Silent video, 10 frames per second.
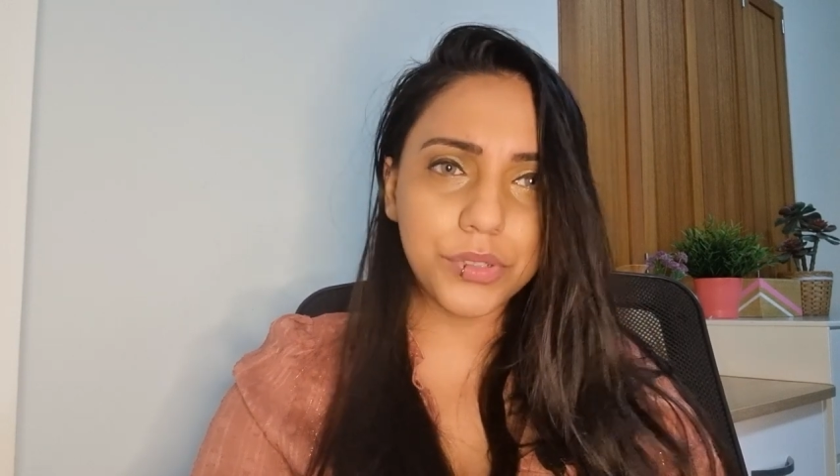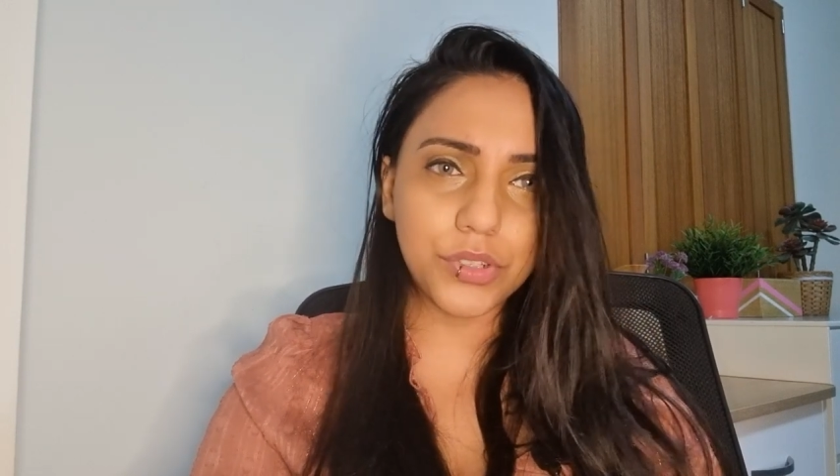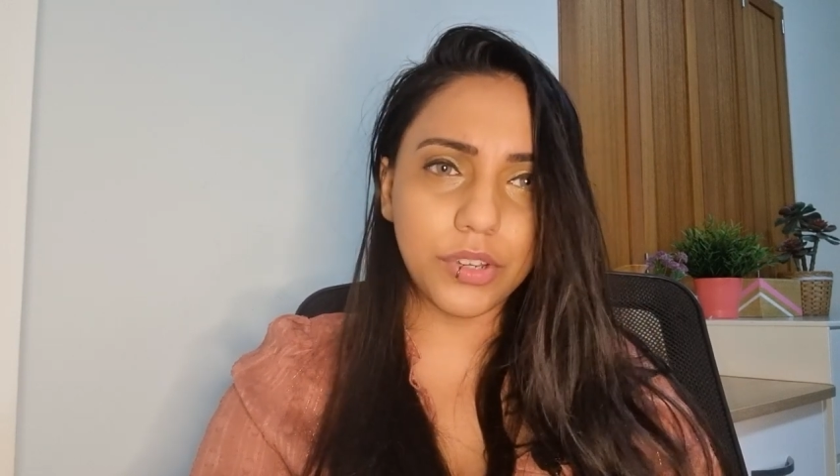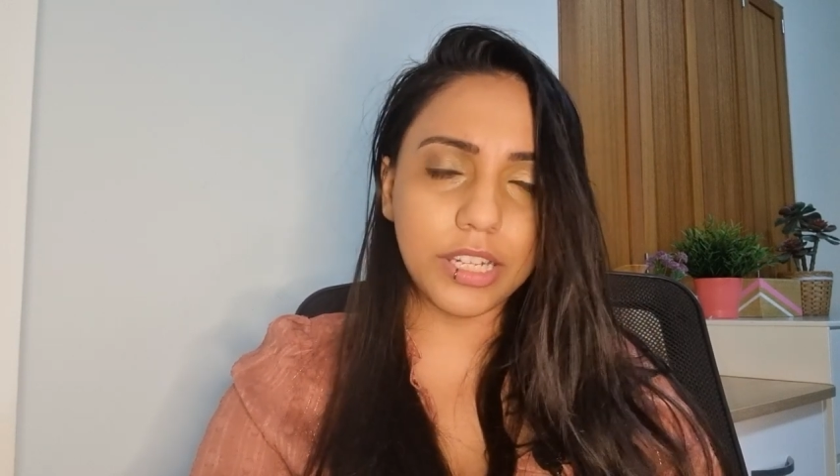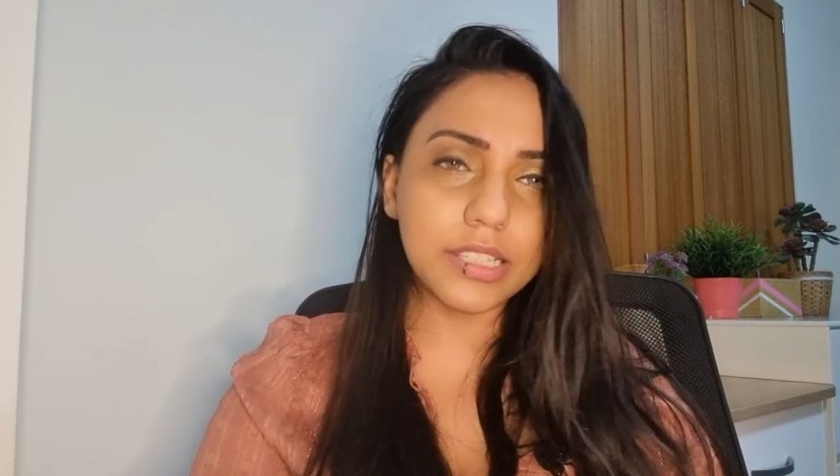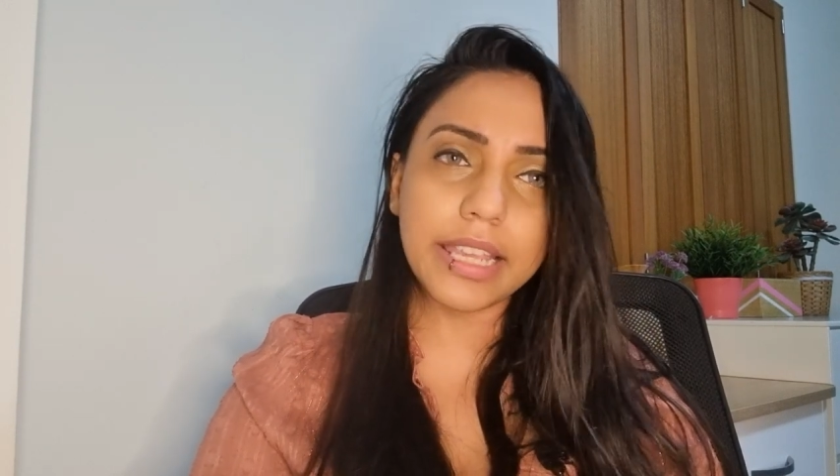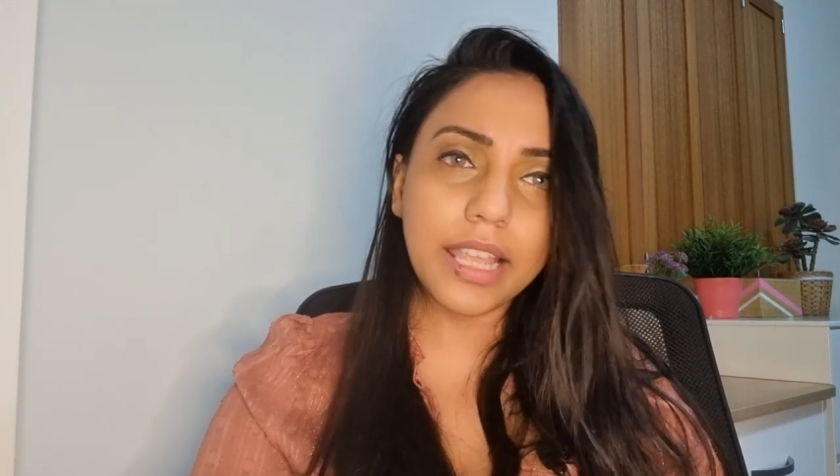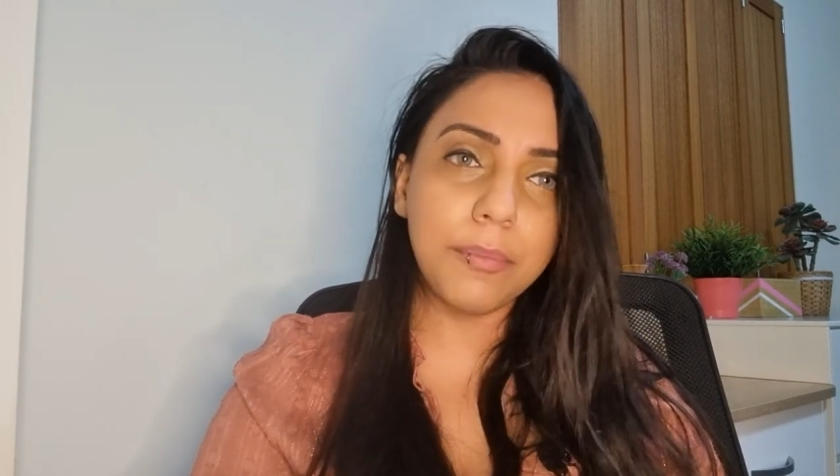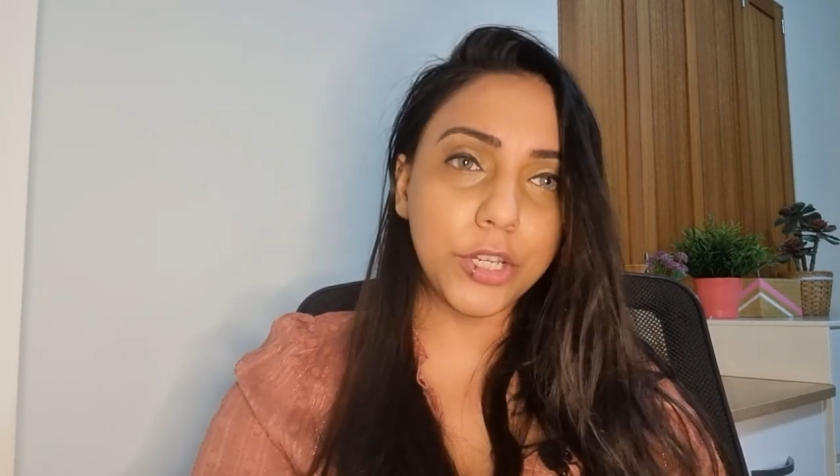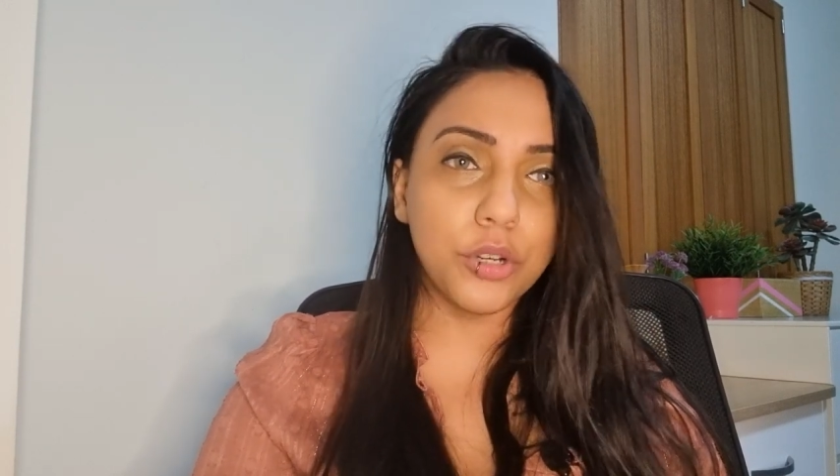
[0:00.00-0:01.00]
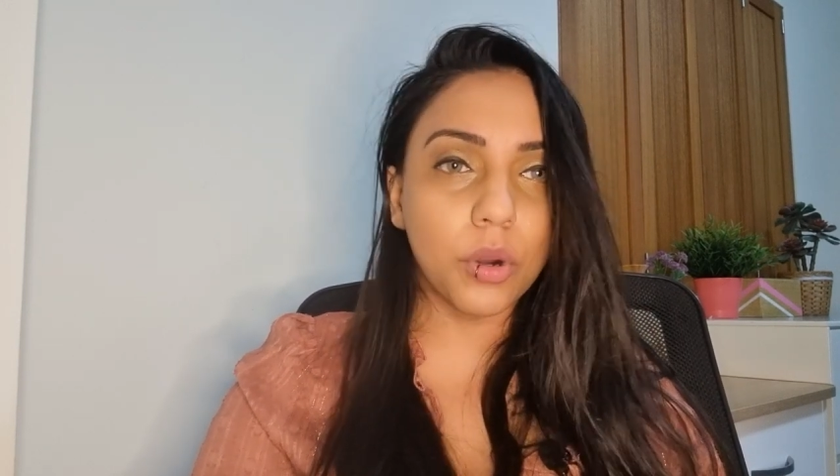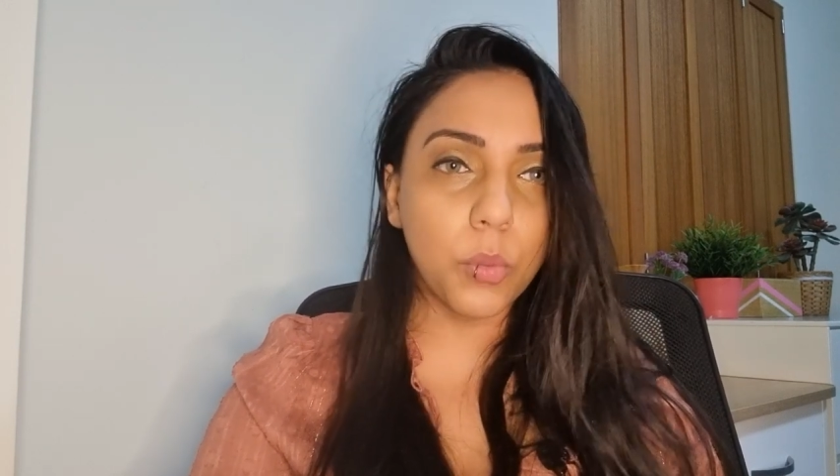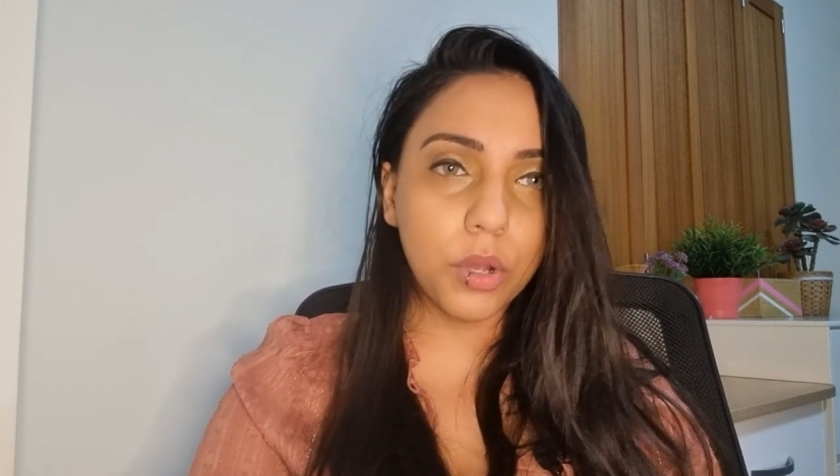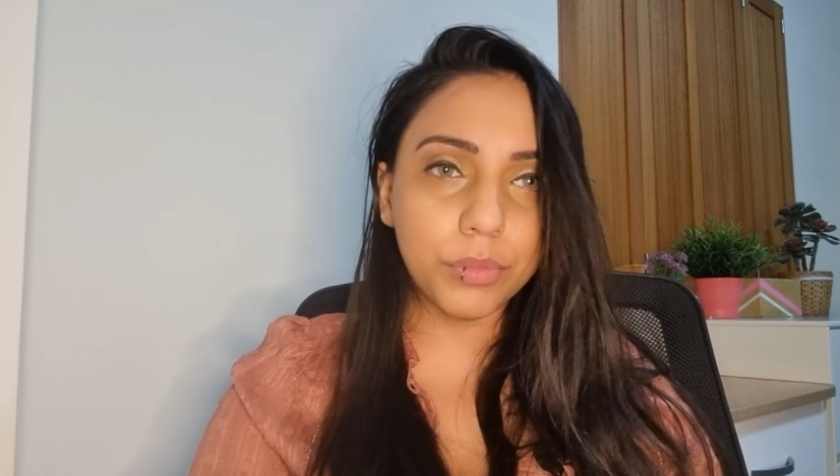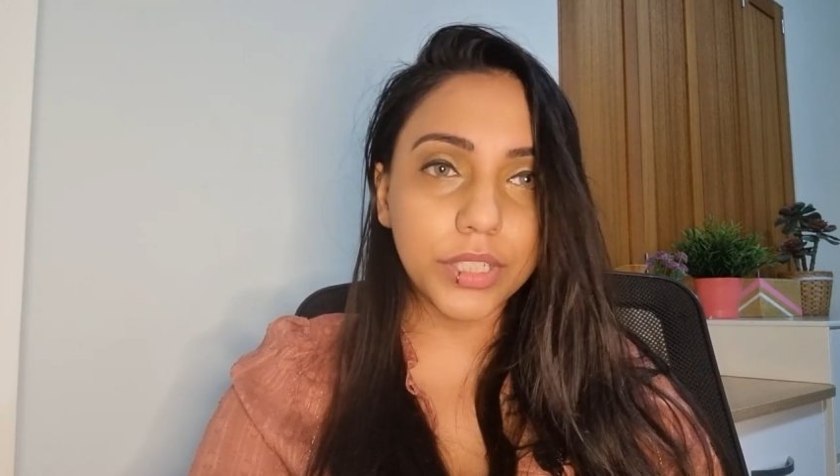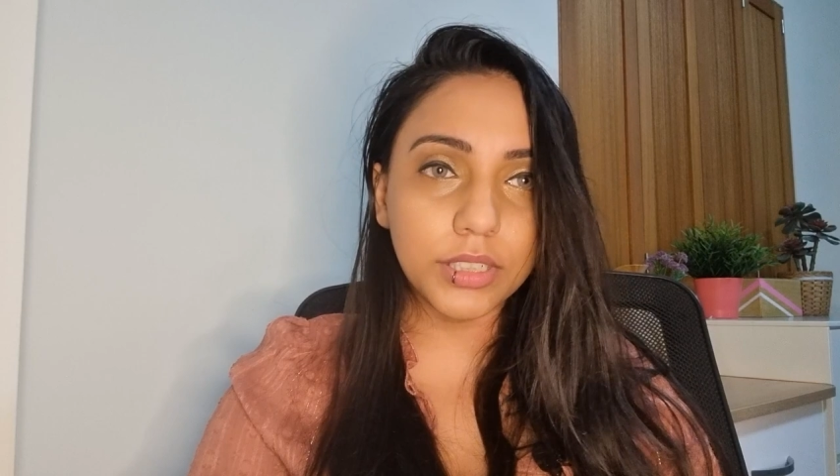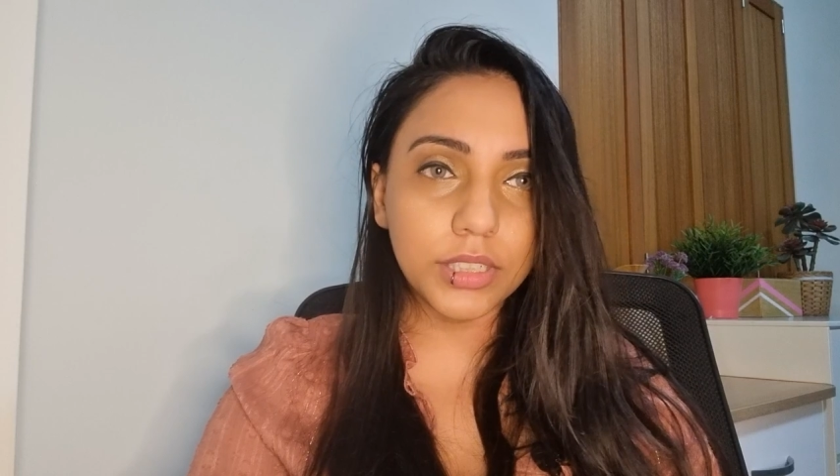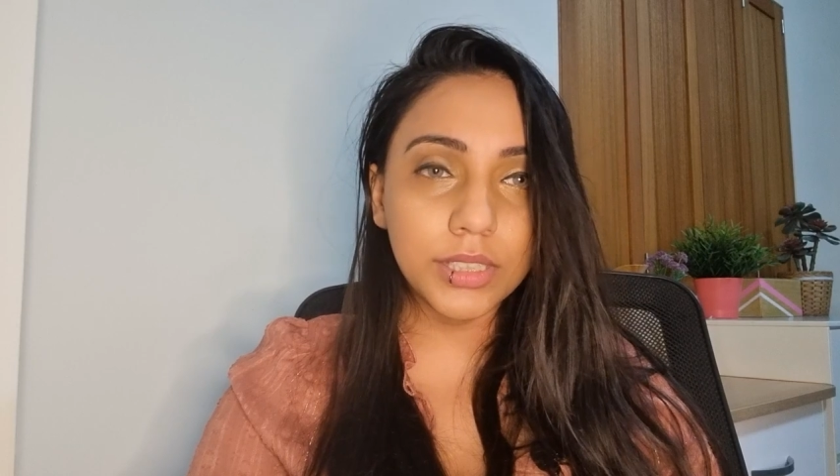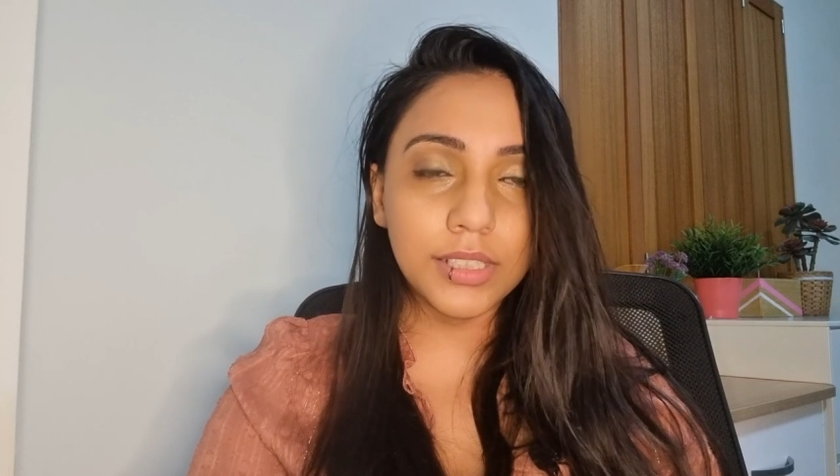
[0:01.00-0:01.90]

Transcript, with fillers: are showing and he's like yeah but you're a woman